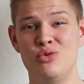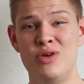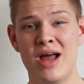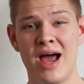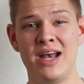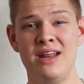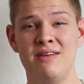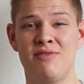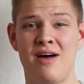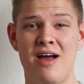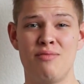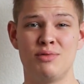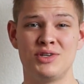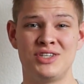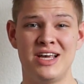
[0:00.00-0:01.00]

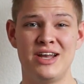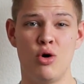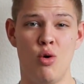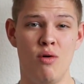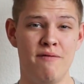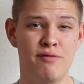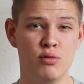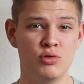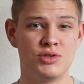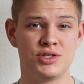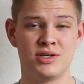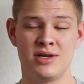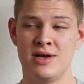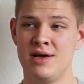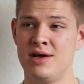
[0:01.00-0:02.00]
95% whole
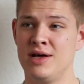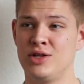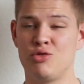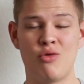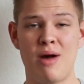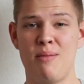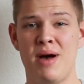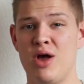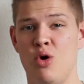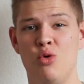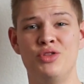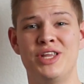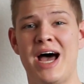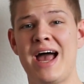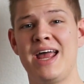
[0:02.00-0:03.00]
foods throughout my whole
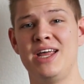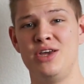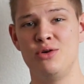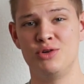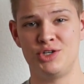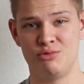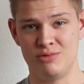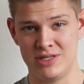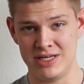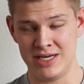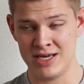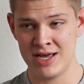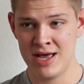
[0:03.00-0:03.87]
diet usually.